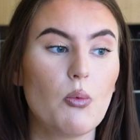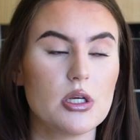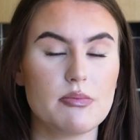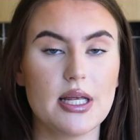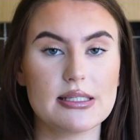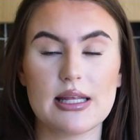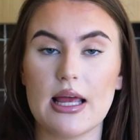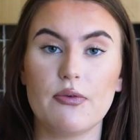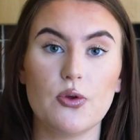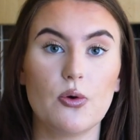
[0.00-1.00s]
which means
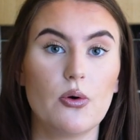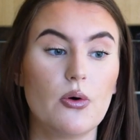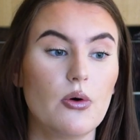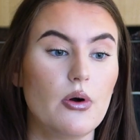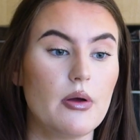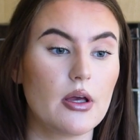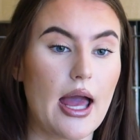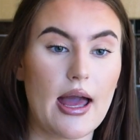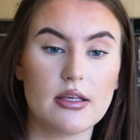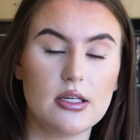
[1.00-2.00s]
that if you're,
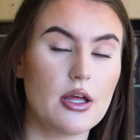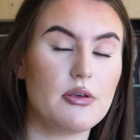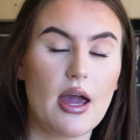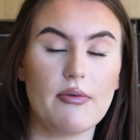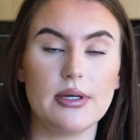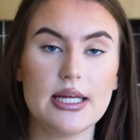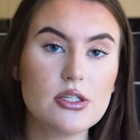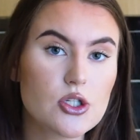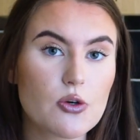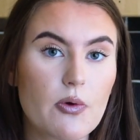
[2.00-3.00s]
you know, you have an
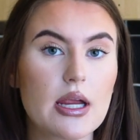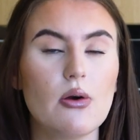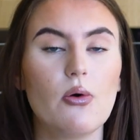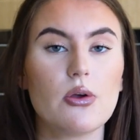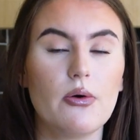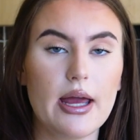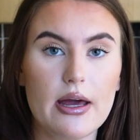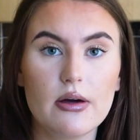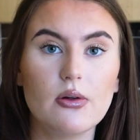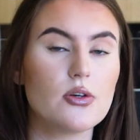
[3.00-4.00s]
injury or you're
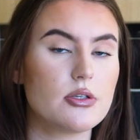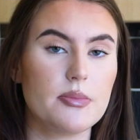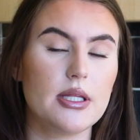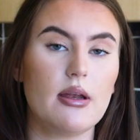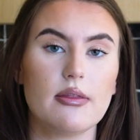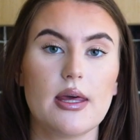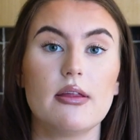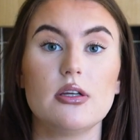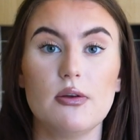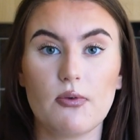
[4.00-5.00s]
ill or something like
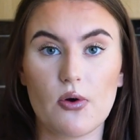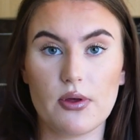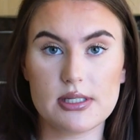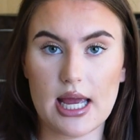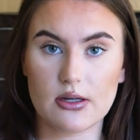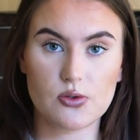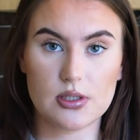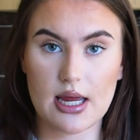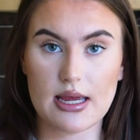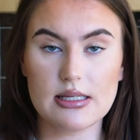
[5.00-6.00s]
that, then you've got those
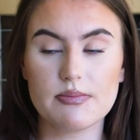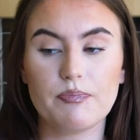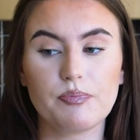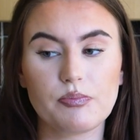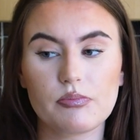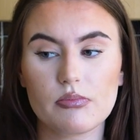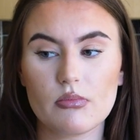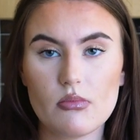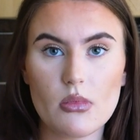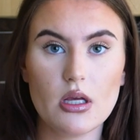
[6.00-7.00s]
extra days
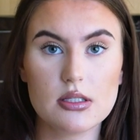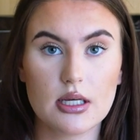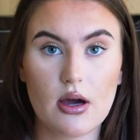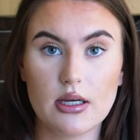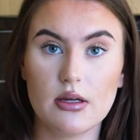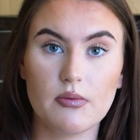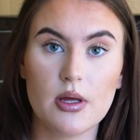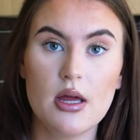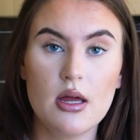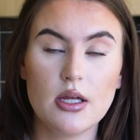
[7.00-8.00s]
to kind of,
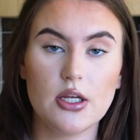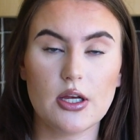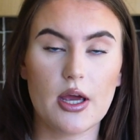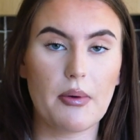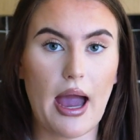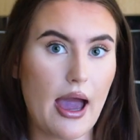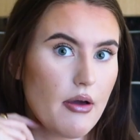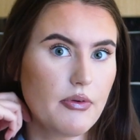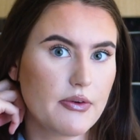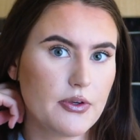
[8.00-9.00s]
you know,
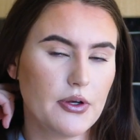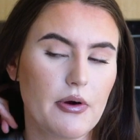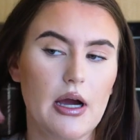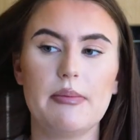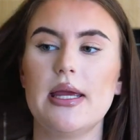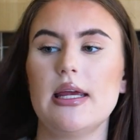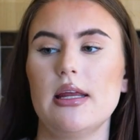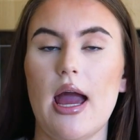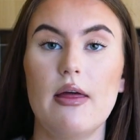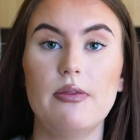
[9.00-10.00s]
have, if what I mean.
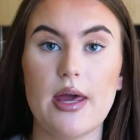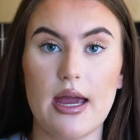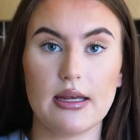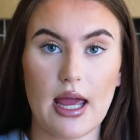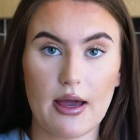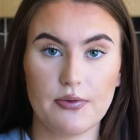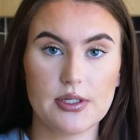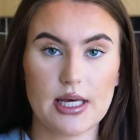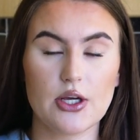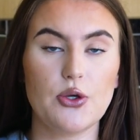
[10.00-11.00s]
And then
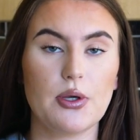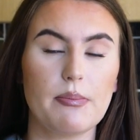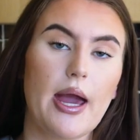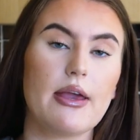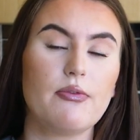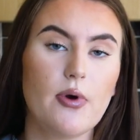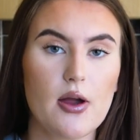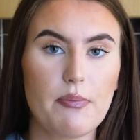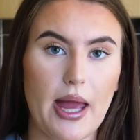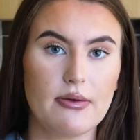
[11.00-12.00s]
after that, you can pay
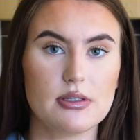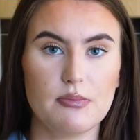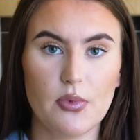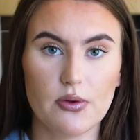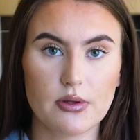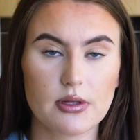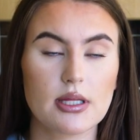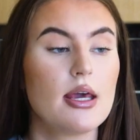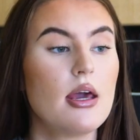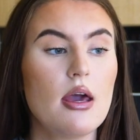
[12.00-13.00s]
£5 a month
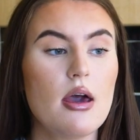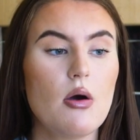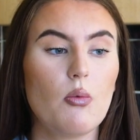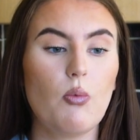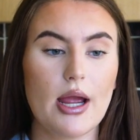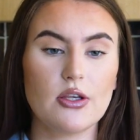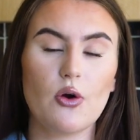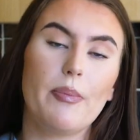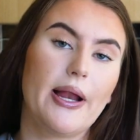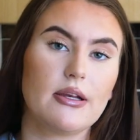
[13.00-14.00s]
when
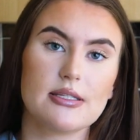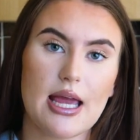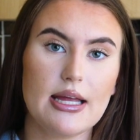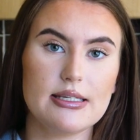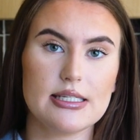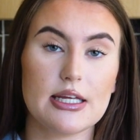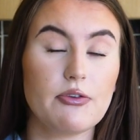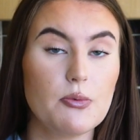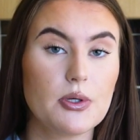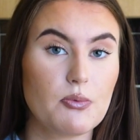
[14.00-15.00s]
your plan has ended,
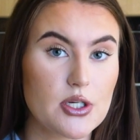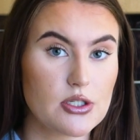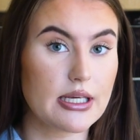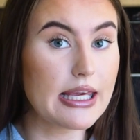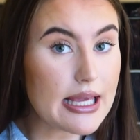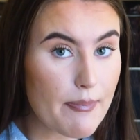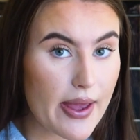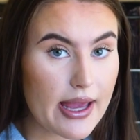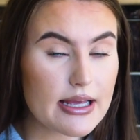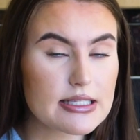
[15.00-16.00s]
if you would wish to keep
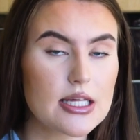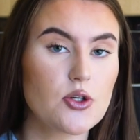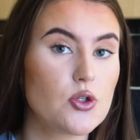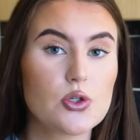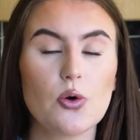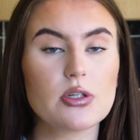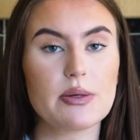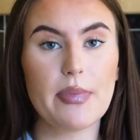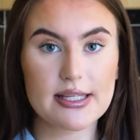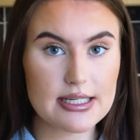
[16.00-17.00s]
it. That doesn't
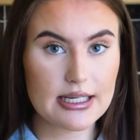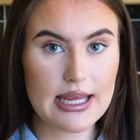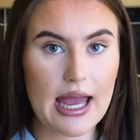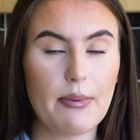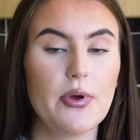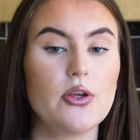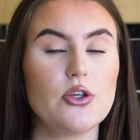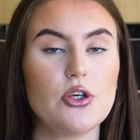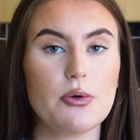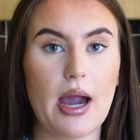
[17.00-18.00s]
automatically
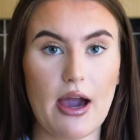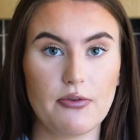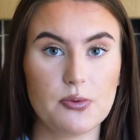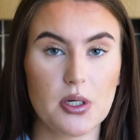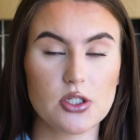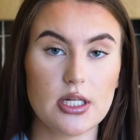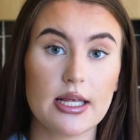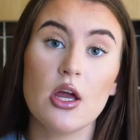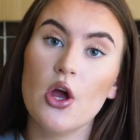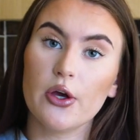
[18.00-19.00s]
happen. You have to
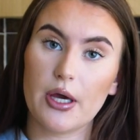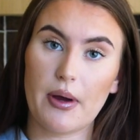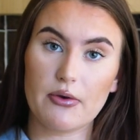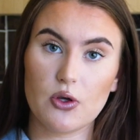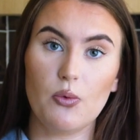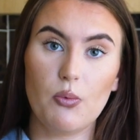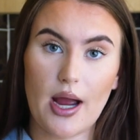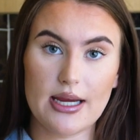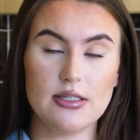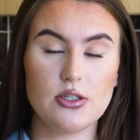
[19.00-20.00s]
actually go out your
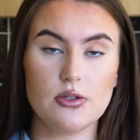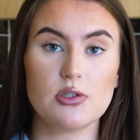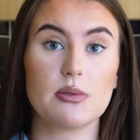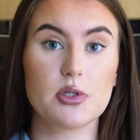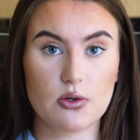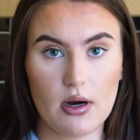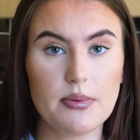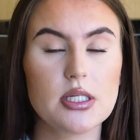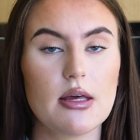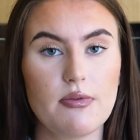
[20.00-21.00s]
way to
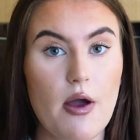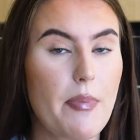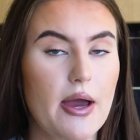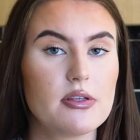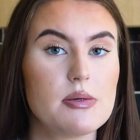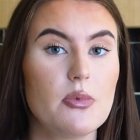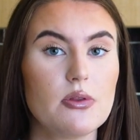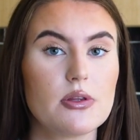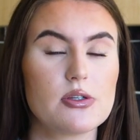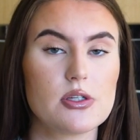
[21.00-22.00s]
subscribe to that £5 a
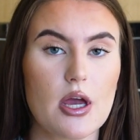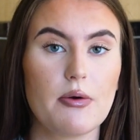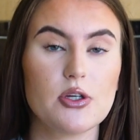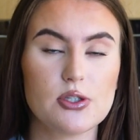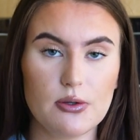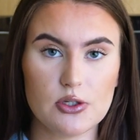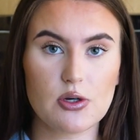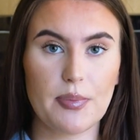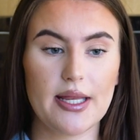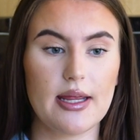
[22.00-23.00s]
month. So as soon as
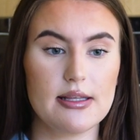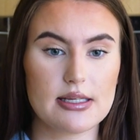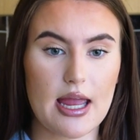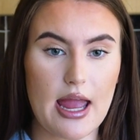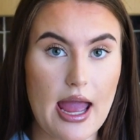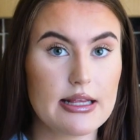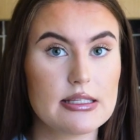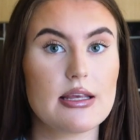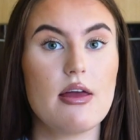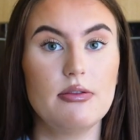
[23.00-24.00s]
your plan ends, it
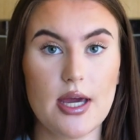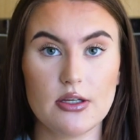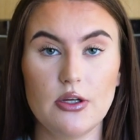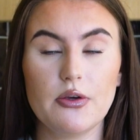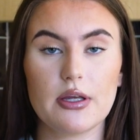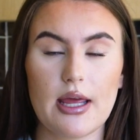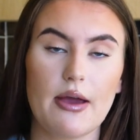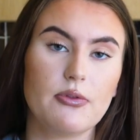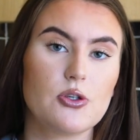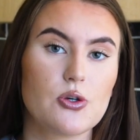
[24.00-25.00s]
ends, and then you can
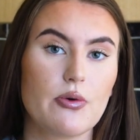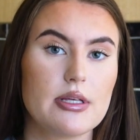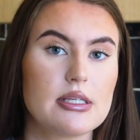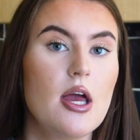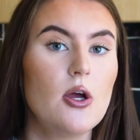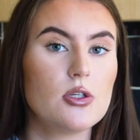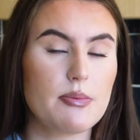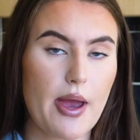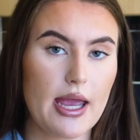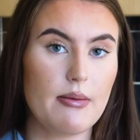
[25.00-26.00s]
have the choice
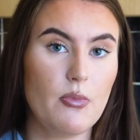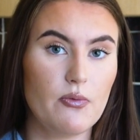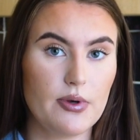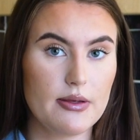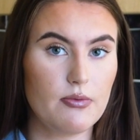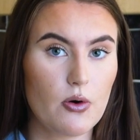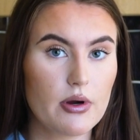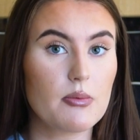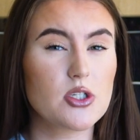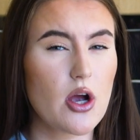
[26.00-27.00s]
to pay monthly
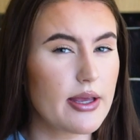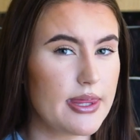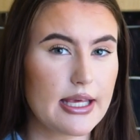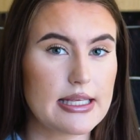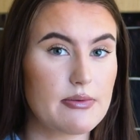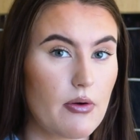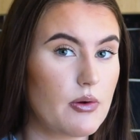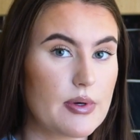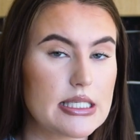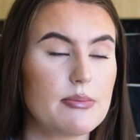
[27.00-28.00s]
for it, which I think is
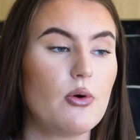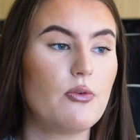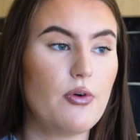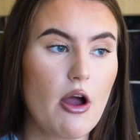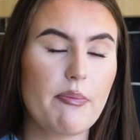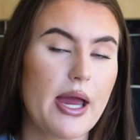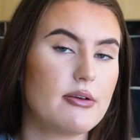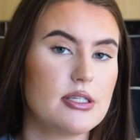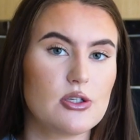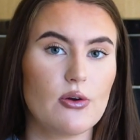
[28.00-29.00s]
very reasonable.
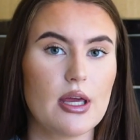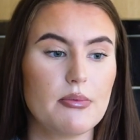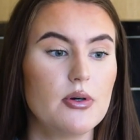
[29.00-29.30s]
£5 is not that